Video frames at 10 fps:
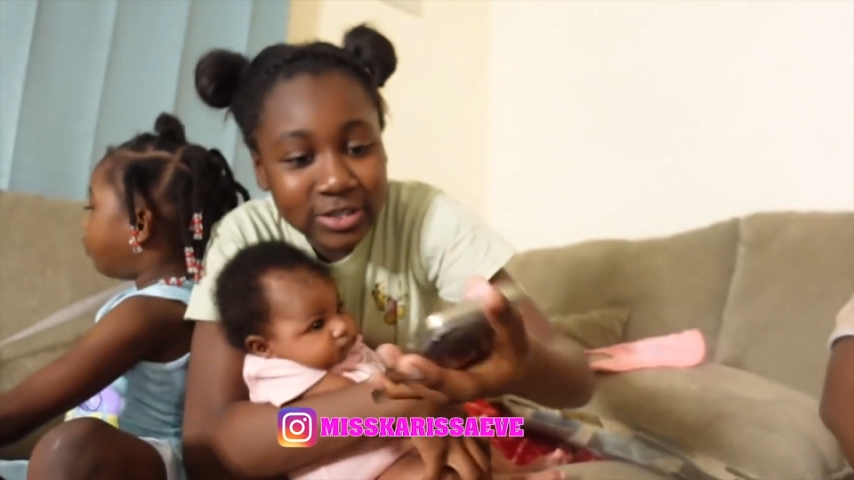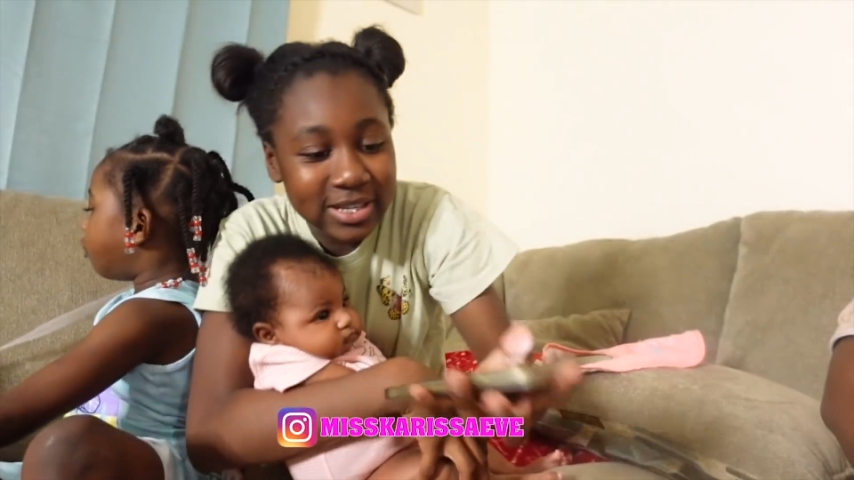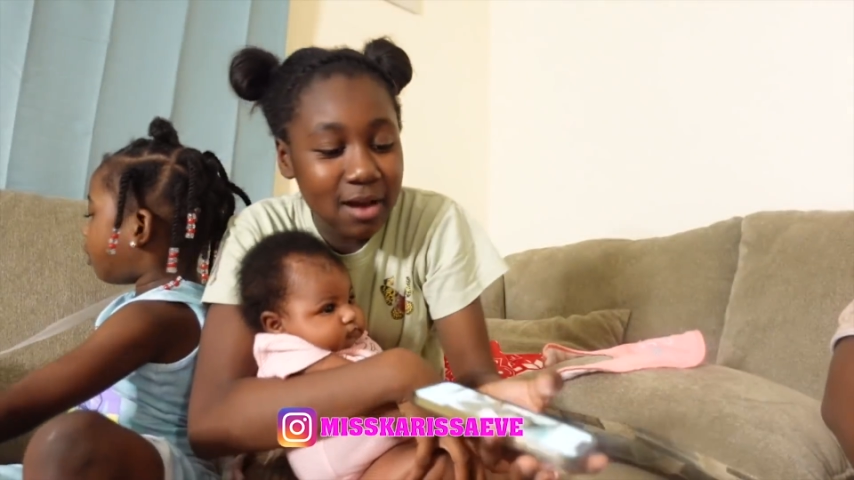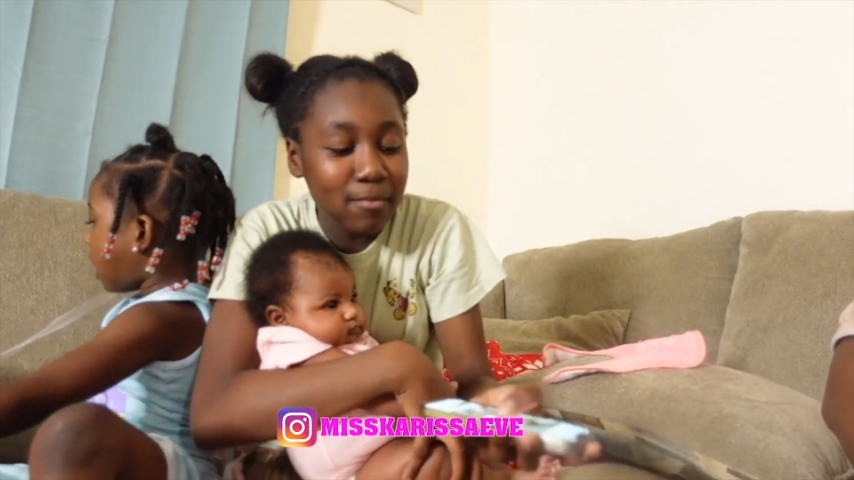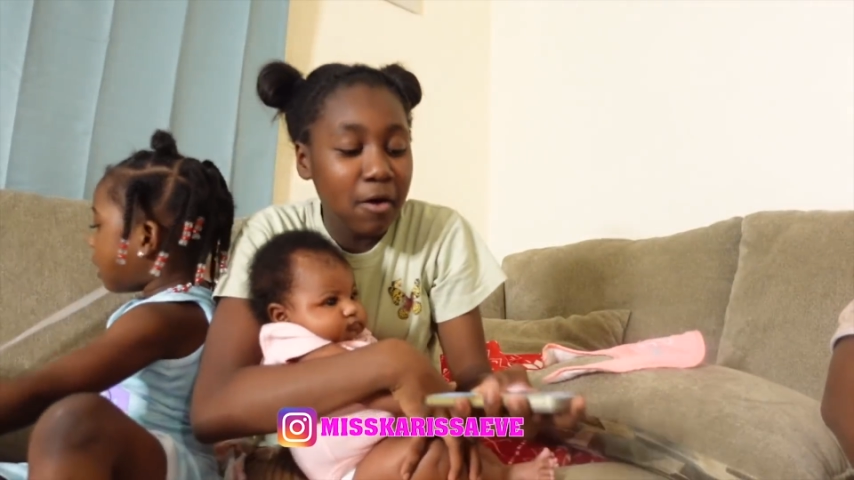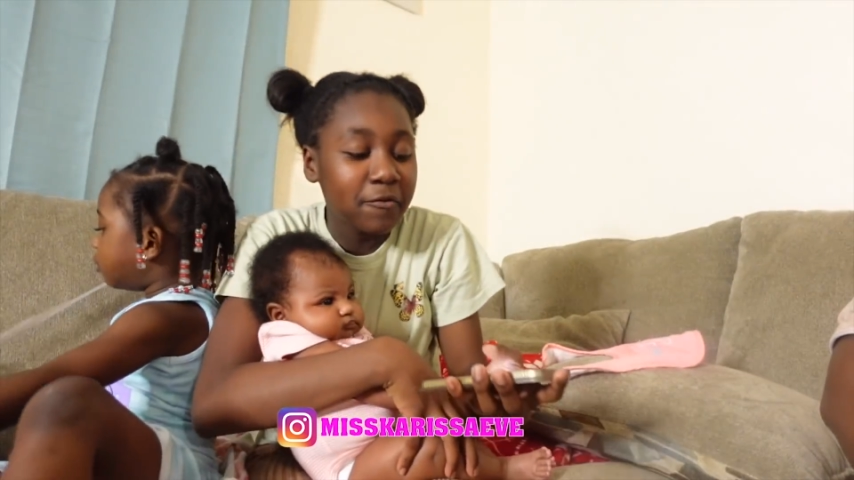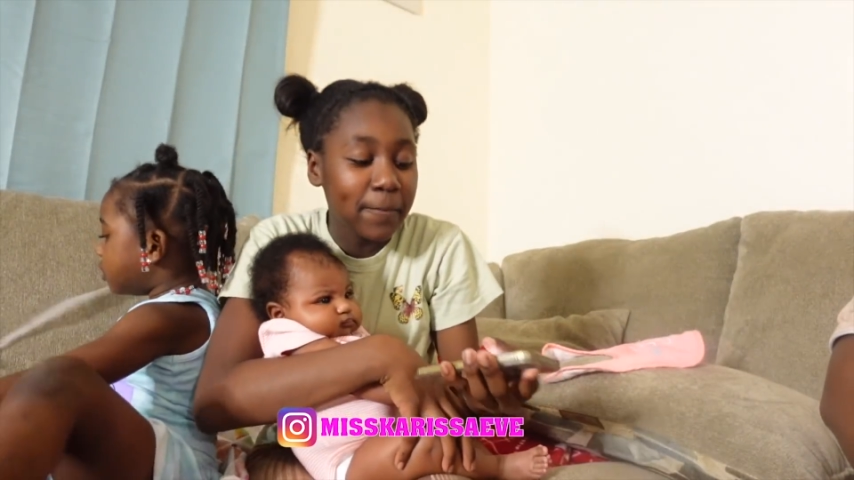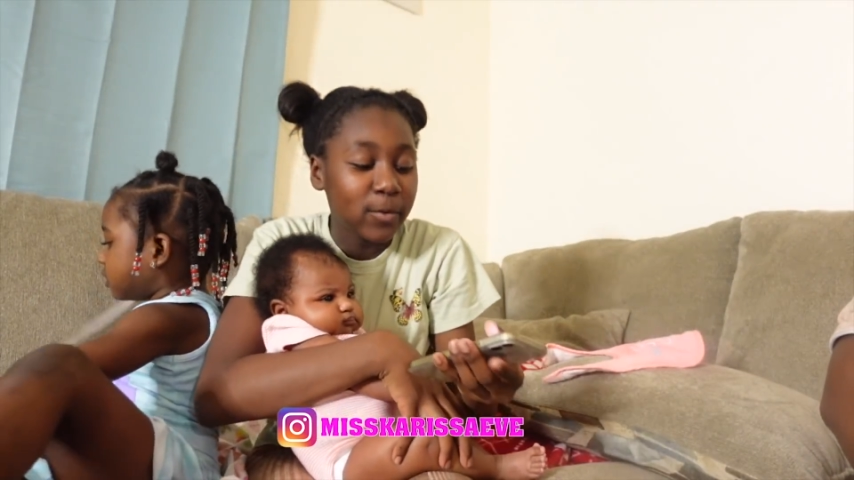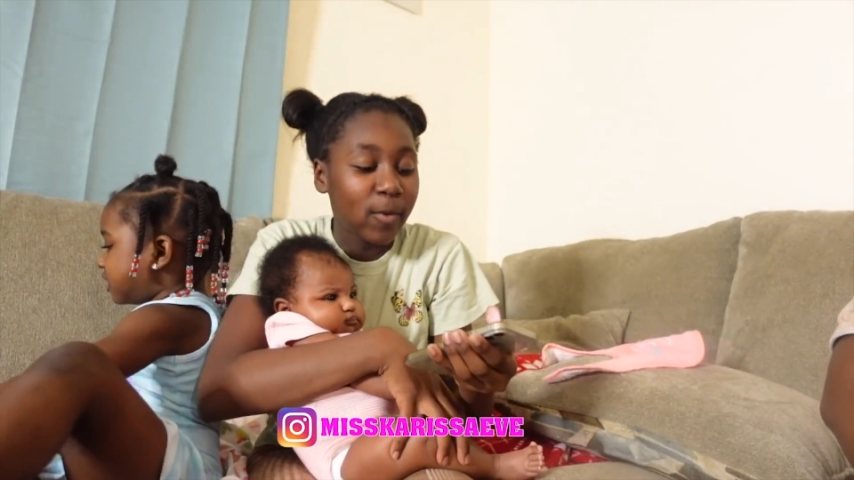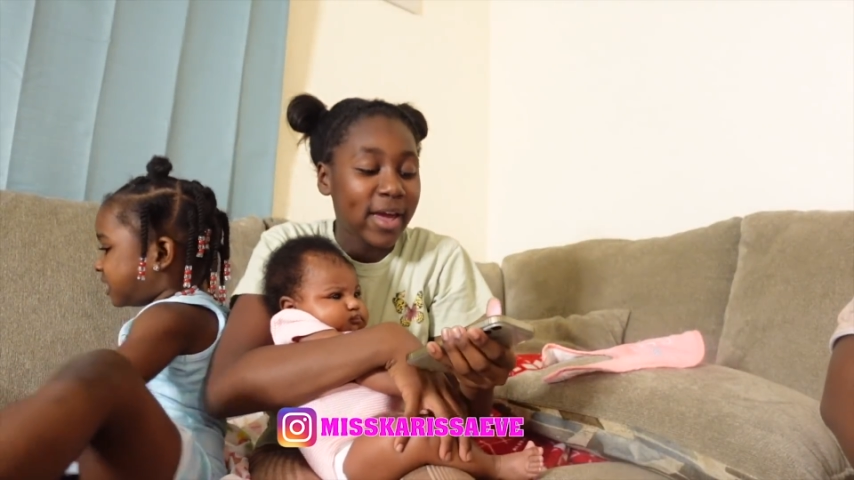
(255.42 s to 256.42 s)
You see her mouth
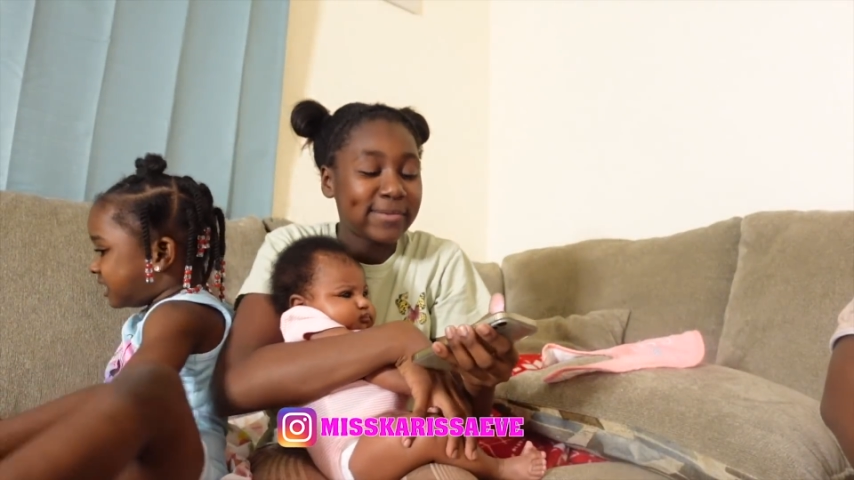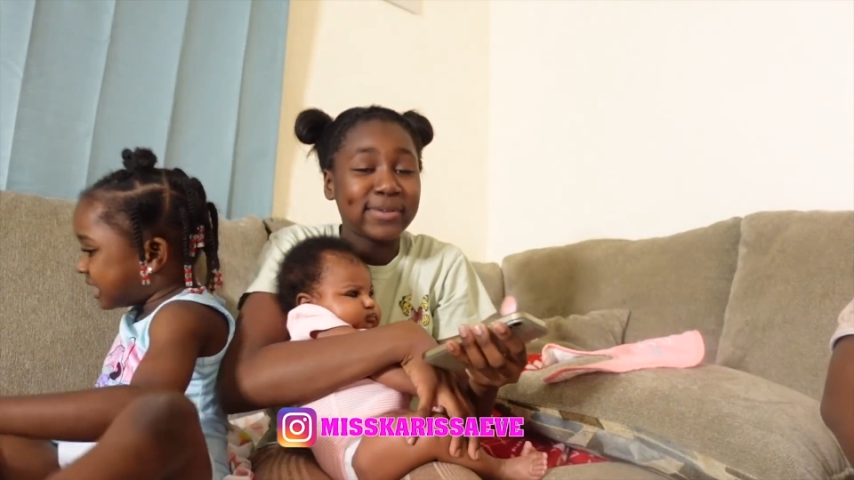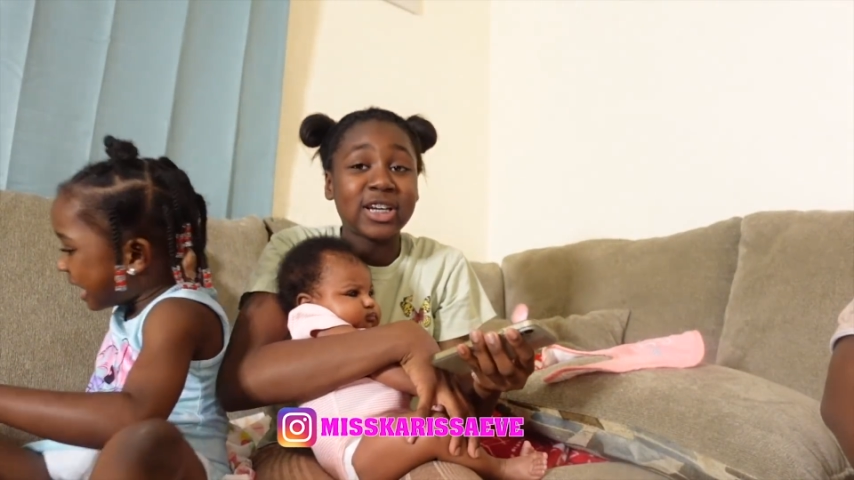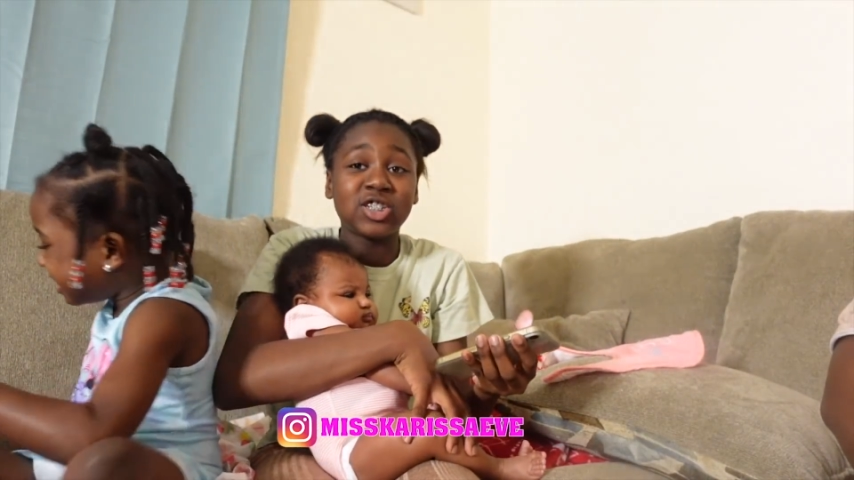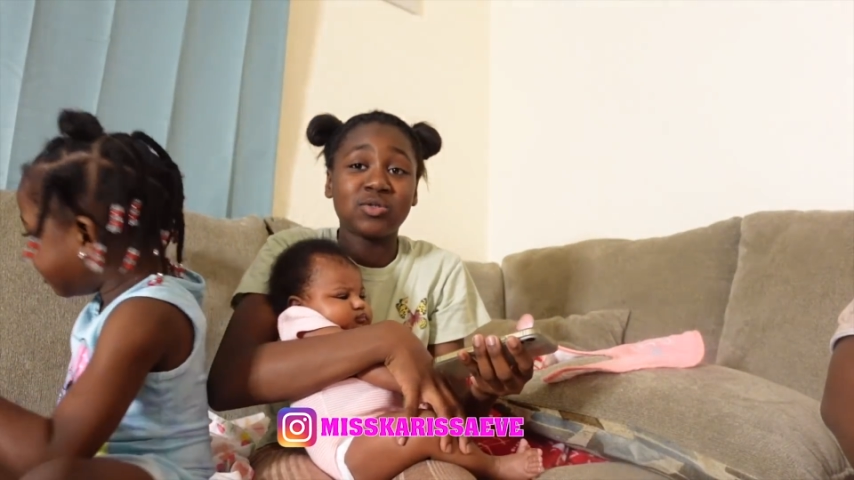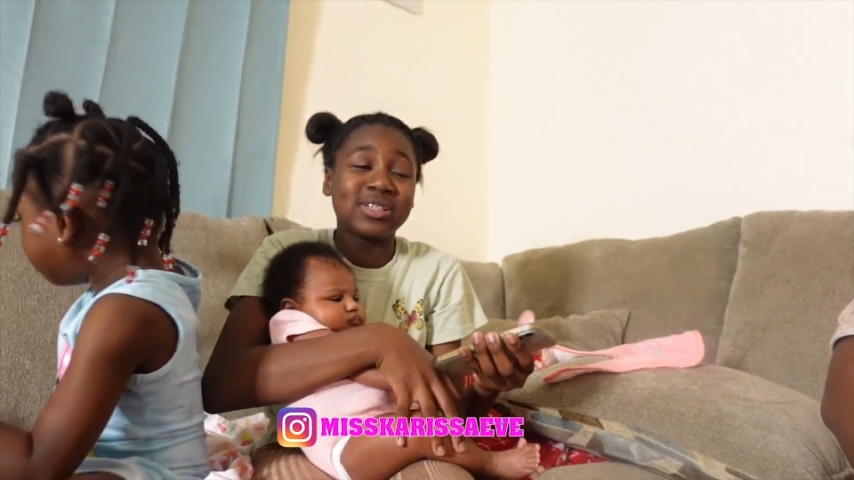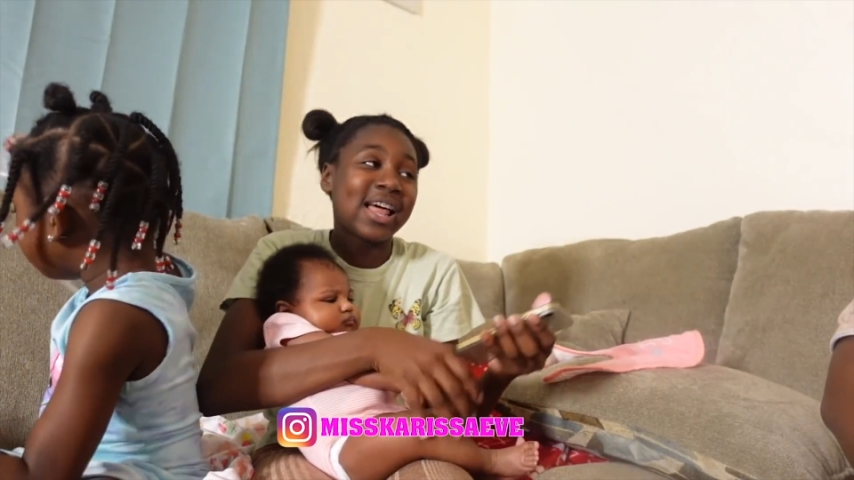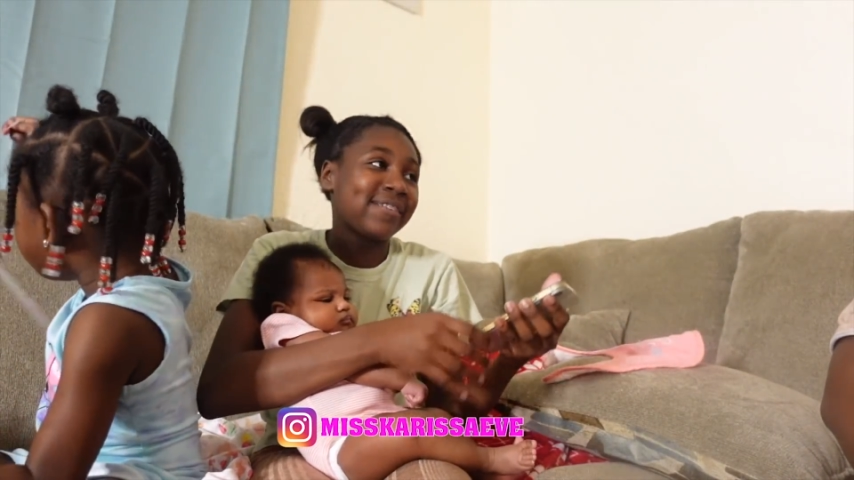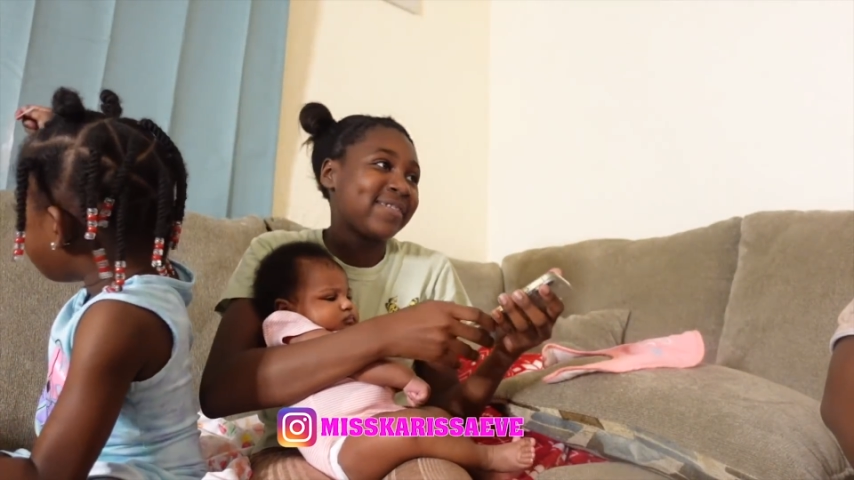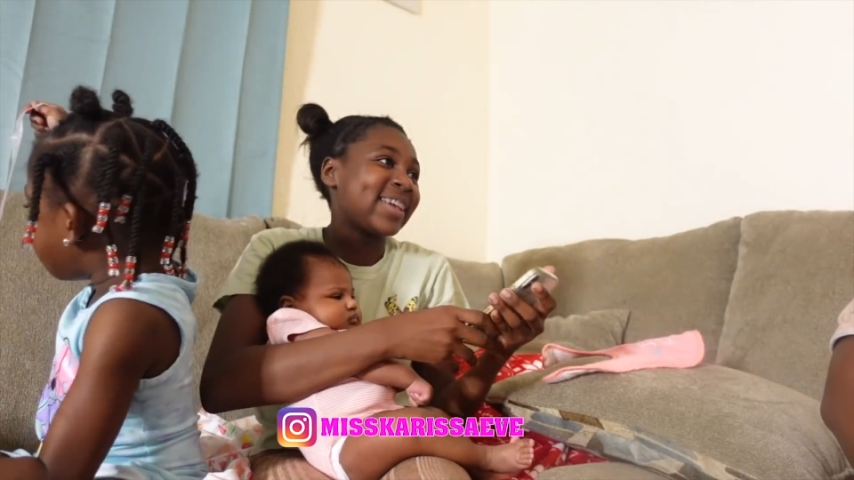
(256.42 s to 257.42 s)
flipping, right? Because she was
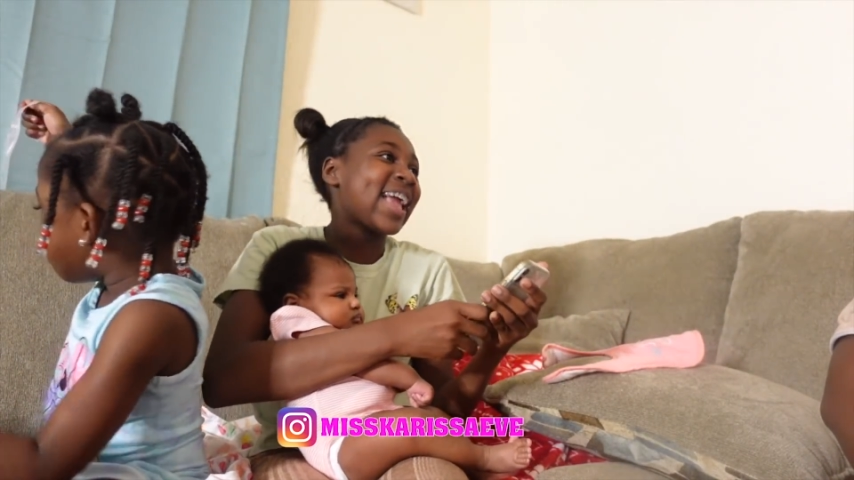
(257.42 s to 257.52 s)
laughing.